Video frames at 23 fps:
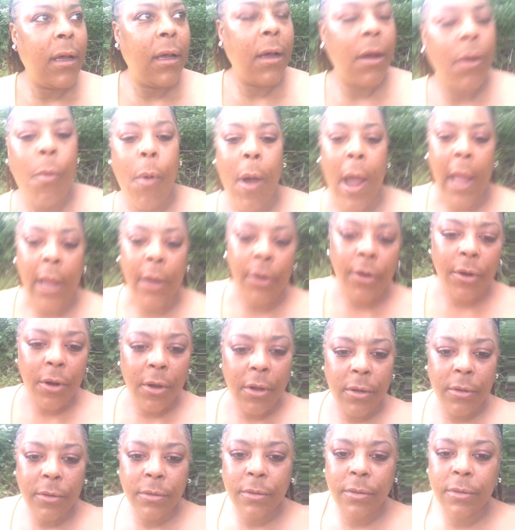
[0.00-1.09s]
a white
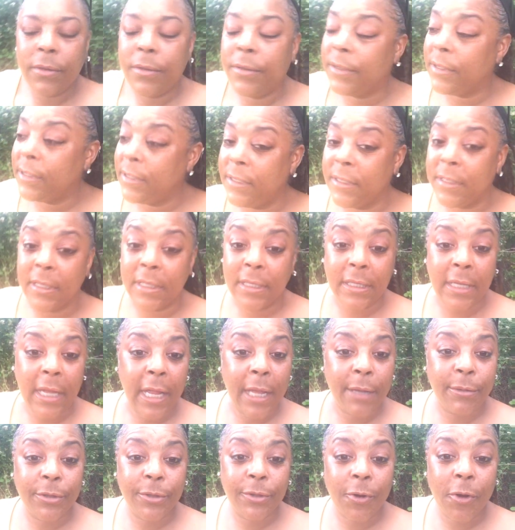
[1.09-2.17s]
girl, this is the
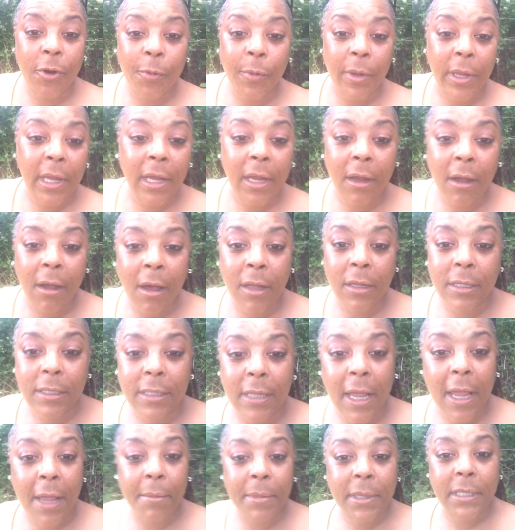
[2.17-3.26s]
same story we hear all the
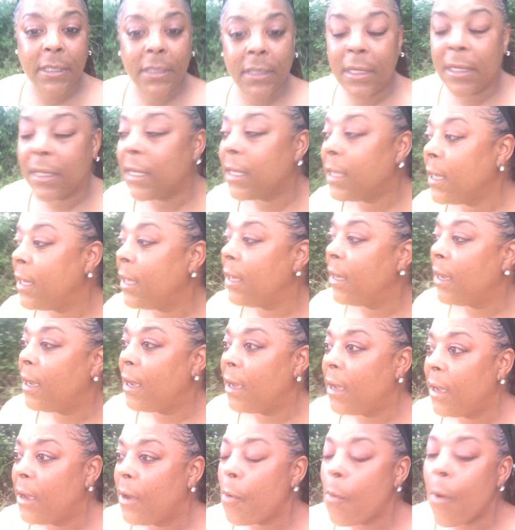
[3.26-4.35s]
time, isn't it? A